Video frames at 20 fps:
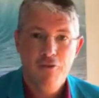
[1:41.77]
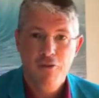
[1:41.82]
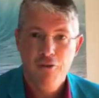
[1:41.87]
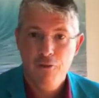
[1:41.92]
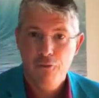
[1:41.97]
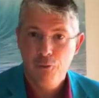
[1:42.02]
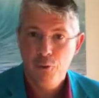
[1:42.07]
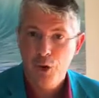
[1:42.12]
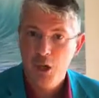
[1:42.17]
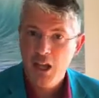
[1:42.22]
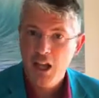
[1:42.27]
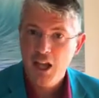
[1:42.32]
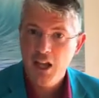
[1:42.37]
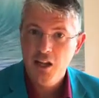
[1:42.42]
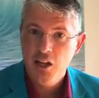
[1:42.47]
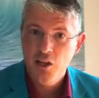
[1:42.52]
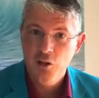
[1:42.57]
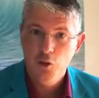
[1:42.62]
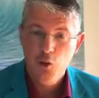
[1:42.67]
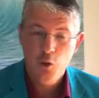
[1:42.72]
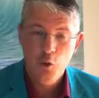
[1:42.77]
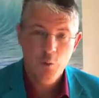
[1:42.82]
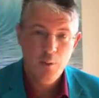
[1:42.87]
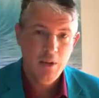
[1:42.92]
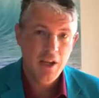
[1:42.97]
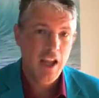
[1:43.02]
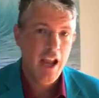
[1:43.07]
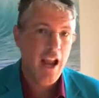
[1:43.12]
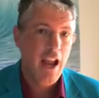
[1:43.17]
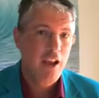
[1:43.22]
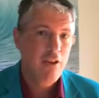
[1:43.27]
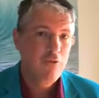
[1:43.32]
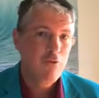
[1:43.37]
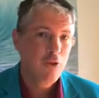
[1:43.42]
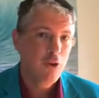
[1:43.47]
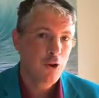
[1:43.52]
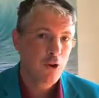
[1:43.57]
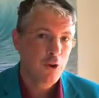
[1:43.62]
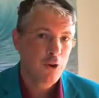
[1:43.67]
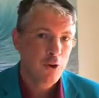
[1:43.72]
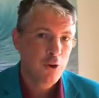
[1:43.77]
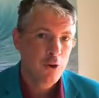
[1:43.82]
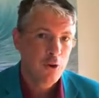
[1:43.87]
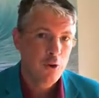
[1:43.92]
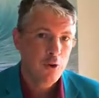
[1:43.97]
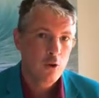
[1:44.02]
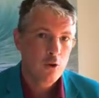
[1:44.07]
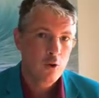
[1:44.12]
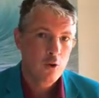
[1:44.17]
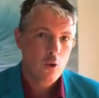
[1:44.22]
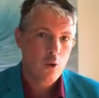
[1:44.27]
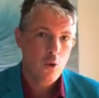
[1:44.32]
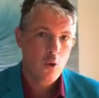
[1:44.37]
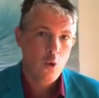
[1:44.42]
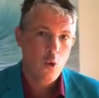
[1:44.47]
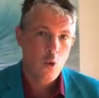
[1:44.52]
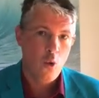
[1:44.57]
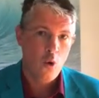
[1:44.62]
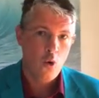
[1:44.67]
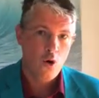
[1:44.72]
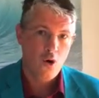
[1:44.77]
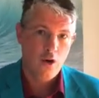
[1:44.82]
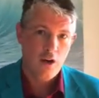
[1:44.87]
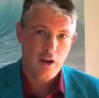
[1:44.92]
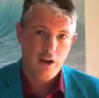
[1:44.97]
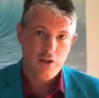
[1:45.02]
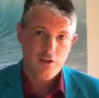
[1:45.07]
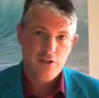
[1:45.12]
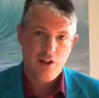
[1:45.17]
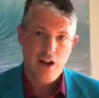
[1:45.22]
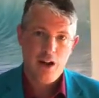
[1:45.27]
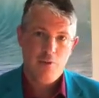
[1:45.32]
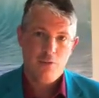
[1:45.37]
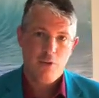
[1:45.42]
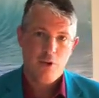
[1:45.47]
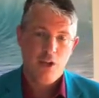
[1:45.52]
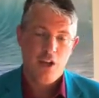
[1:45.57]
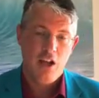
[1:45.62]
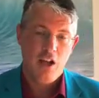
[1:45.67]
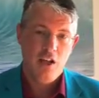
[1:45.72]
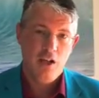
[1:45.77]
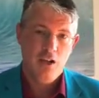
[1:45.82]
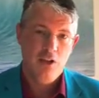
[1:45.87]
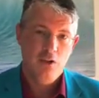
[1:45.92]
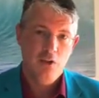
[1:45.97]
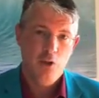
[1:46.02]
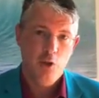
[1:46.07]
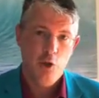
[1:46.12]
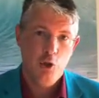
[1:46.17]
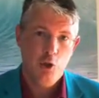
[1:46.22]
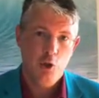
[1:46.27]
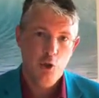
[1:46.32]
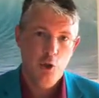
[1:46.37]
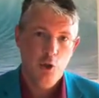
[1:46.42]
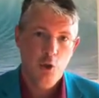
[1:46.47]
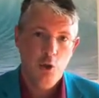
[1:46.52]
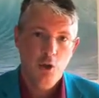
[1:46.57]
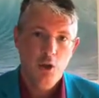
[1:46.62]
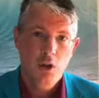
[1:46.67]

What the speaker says: related to behavior, or it's not related to